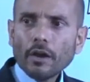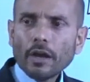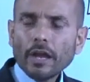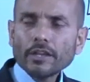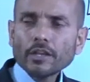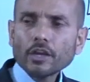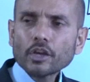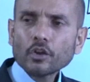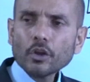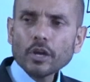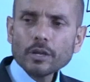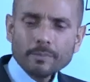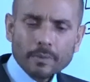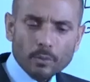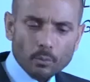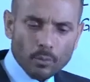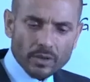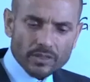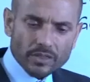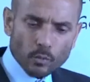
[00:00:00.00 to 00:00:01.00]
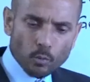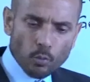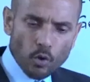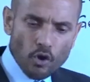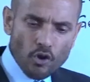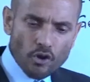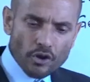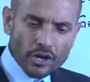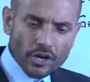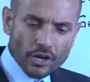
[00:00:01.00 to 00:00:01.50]
in agreement with the
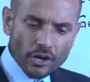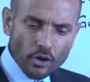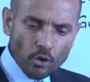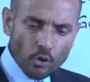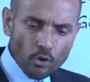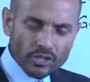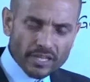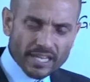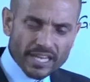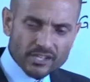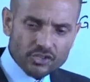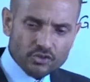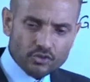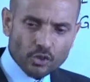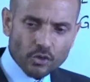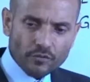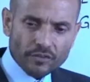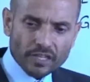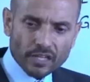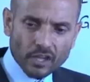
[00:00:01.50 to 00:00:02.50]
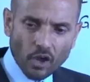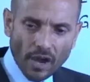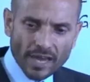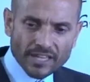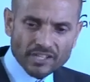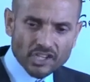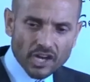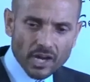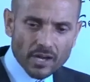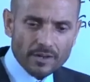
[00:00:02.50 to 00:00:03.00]
work or the history of
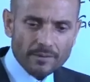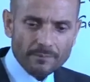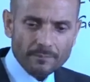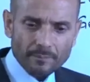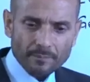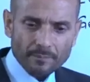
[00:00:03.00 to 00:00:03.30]
Elijah,